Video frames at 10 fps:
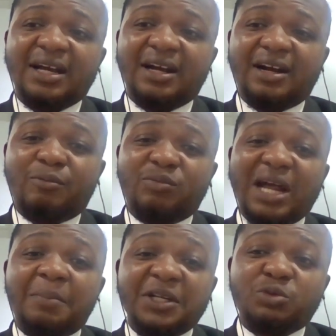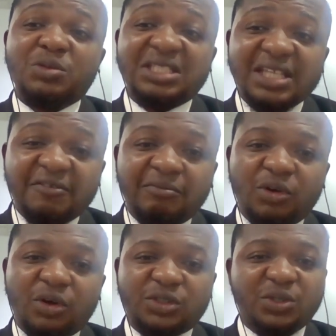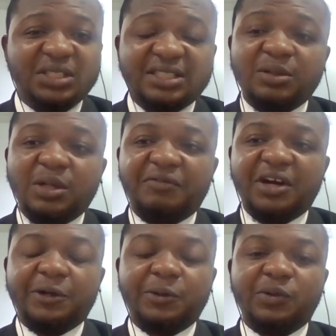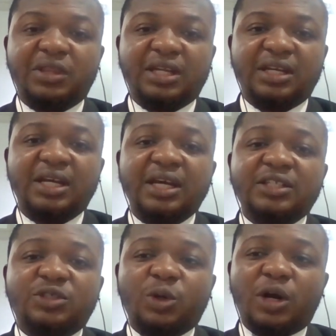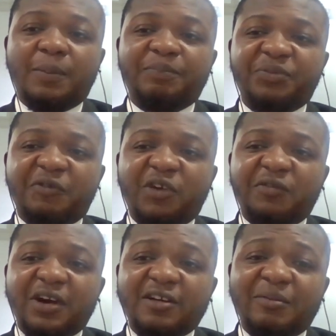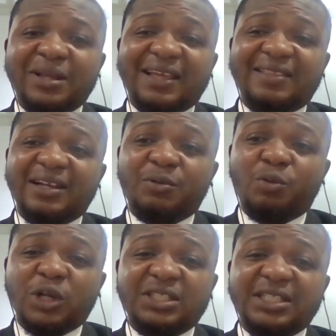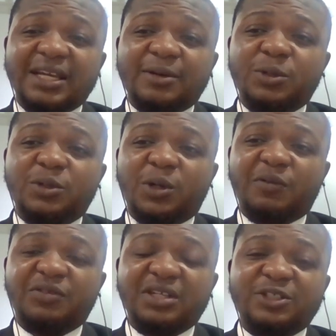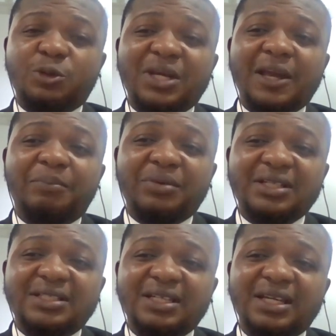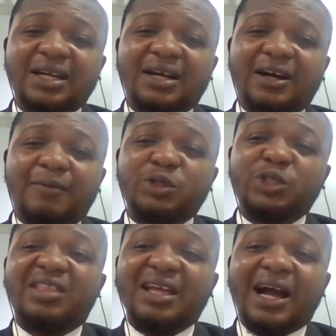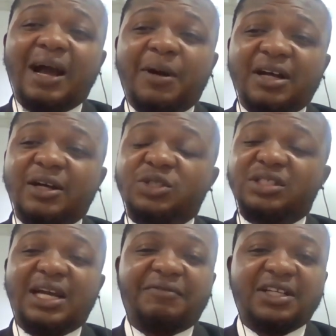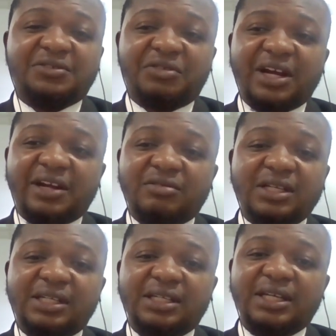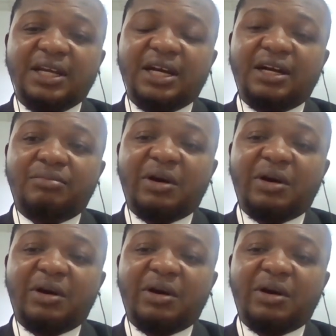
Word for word: um, that means we save more. So it's still a very good thing. So um, for the federal government, I think what to take note of is to be a bit, um, we should think about how to diversify really um,